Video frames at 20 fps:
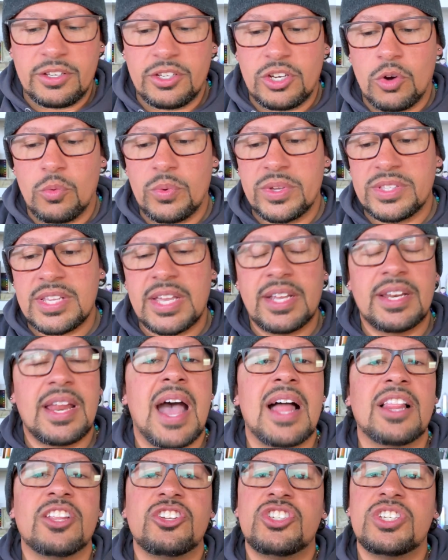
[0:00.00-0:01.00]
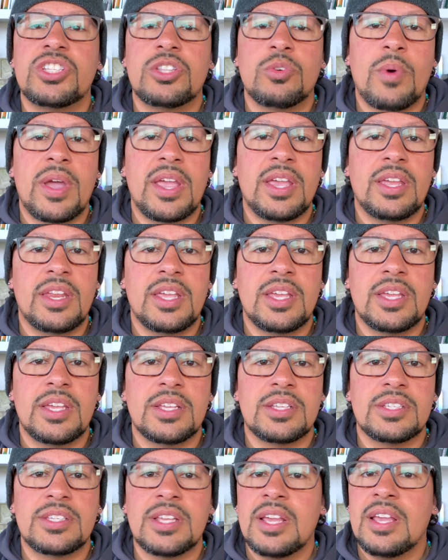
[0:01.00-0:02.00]
With technology the way it
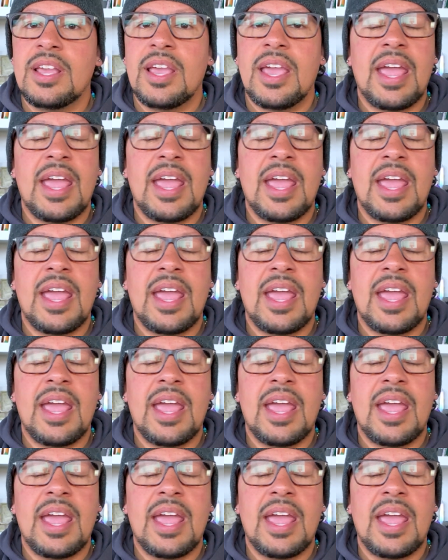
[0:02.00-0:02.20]
is,